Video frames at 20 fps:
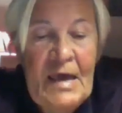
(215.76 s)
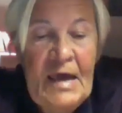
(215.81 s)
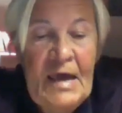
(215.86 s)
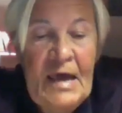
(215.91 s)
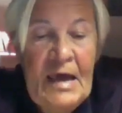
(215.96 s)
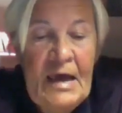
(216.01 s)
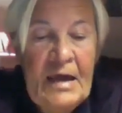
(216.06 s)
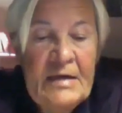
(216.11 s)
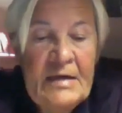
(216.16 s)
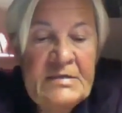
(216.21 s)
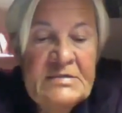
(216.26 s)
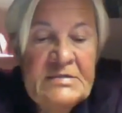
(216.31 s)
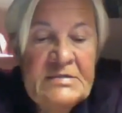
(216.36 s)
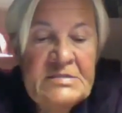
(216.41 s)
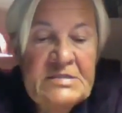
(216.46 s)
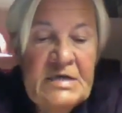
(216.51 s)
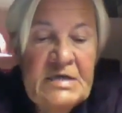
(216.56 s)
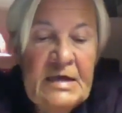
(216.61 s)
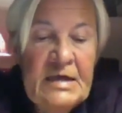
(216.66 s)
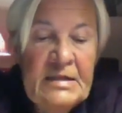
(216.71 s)
And
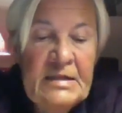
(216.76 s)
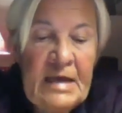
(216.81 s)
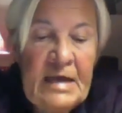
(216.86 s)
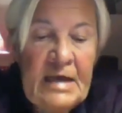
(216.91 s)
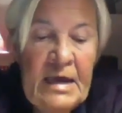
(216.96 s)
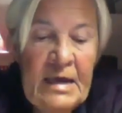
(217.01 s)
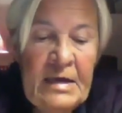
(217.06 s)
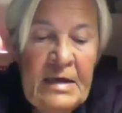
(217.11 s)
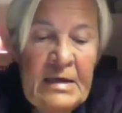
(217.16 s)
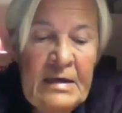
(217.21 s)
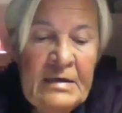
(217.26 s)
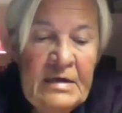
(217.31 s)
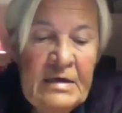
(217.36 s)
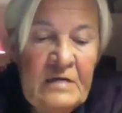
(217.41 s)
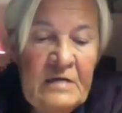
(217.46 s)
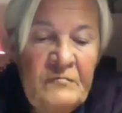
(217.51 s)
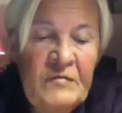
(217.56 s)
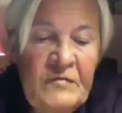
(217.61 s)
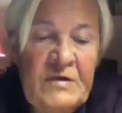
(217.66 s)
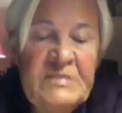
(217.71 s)
they
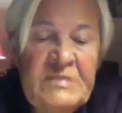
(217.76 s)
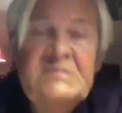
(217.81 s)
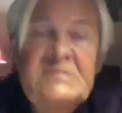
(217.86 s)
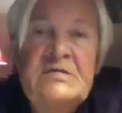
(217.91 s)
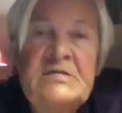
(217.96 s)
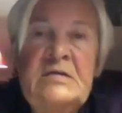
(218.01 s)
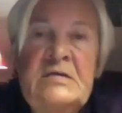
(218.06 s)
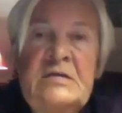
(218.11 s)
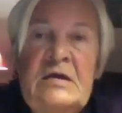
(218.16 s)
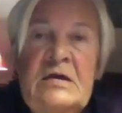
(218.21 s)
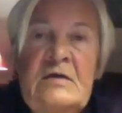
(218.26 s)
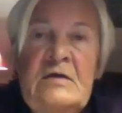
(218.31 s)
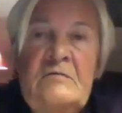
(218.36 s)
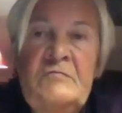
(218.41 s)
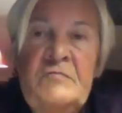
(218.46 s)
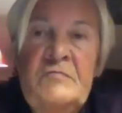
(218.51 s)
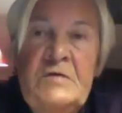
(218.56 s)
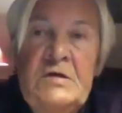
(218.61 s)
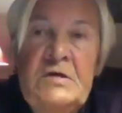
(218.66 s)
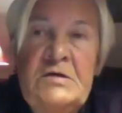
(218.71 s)
give us the
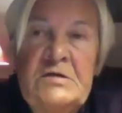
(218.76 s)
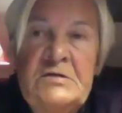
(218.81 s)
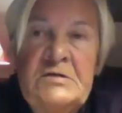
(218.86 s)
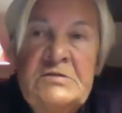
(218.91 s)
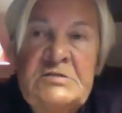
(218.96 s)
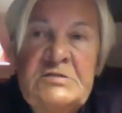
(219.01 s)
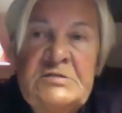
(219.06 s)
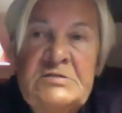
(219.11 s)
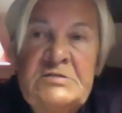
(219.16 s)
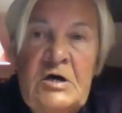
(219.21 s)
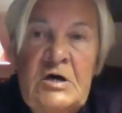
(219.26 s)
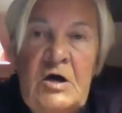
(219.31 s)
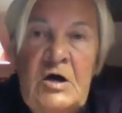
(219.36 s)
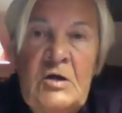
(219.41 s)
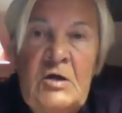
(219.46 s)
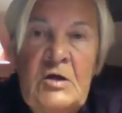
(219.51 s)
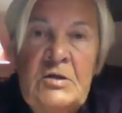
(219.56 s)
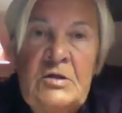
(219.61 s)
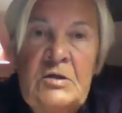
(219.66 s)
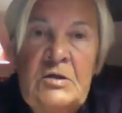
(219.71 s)
figures
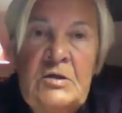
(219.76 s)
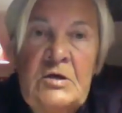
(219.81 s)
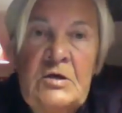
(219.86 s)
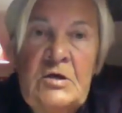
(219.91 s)
on